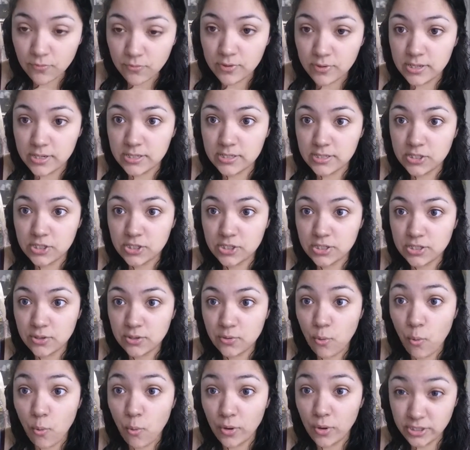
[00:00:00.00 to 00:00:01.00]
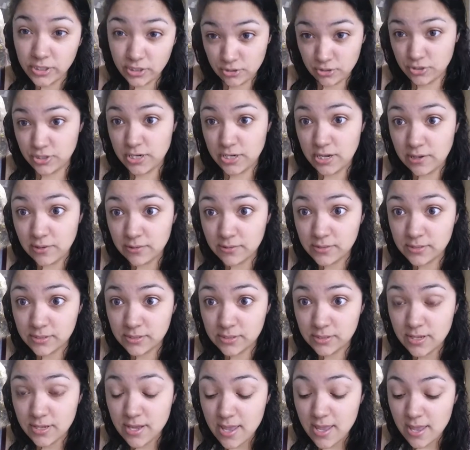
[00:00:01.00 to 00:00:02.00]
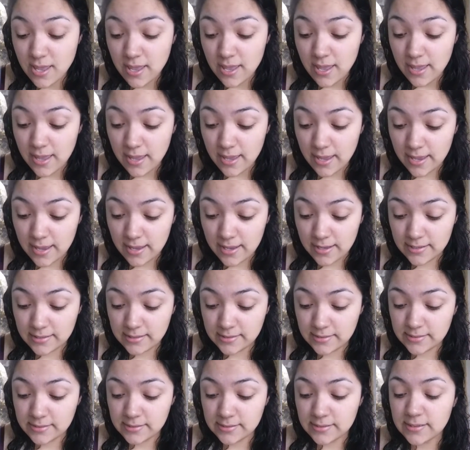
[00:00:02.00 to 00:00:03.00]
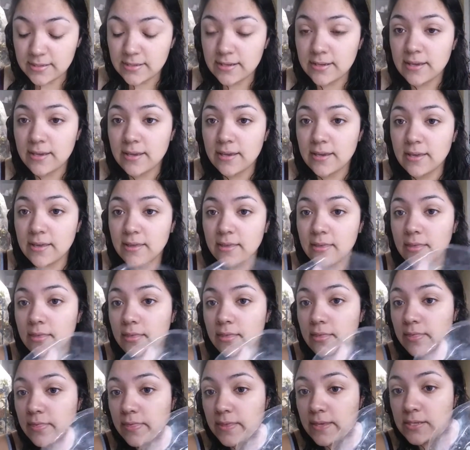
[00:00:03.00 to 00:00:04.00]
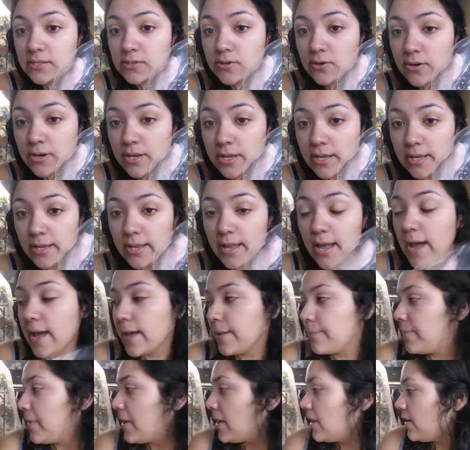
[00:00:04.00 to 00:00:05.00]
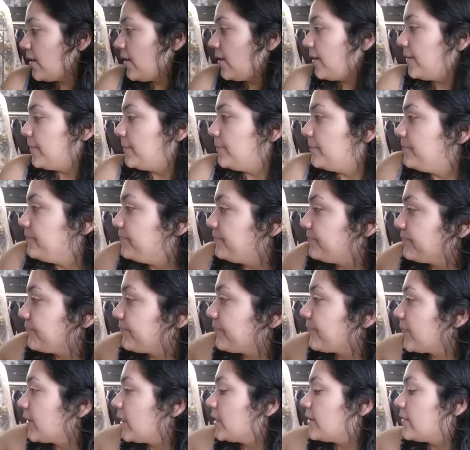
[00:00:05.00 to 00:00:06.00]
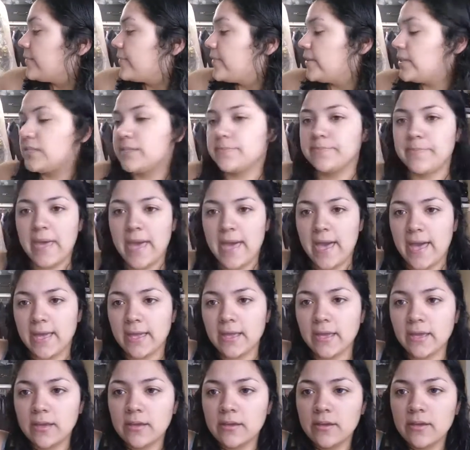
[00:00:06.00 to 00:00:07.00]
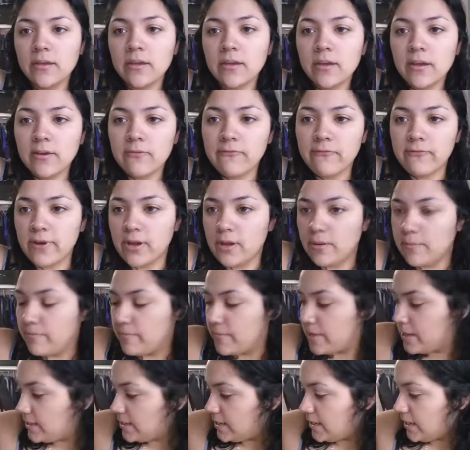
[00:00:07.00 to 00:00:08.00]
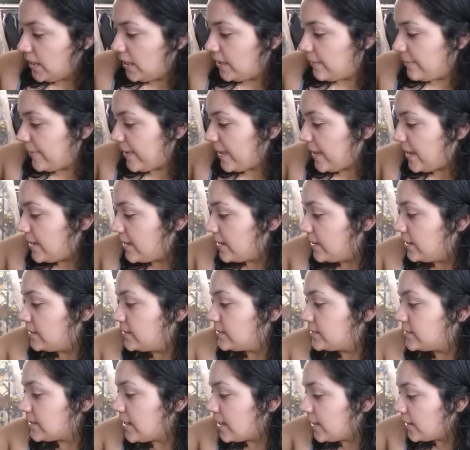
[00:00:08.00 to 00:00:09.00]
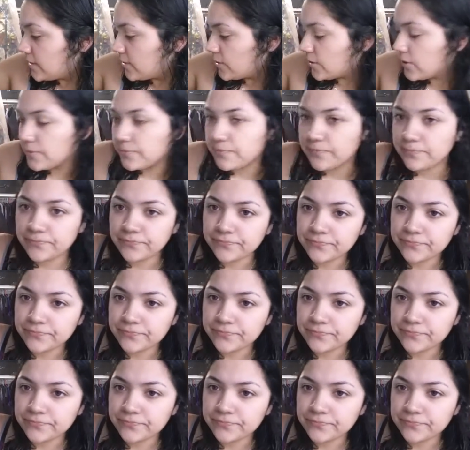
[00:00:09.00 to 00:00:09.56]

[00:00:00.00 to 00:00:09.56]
crushed oyster shells, and these are it. I bought this bag from an eBay seller,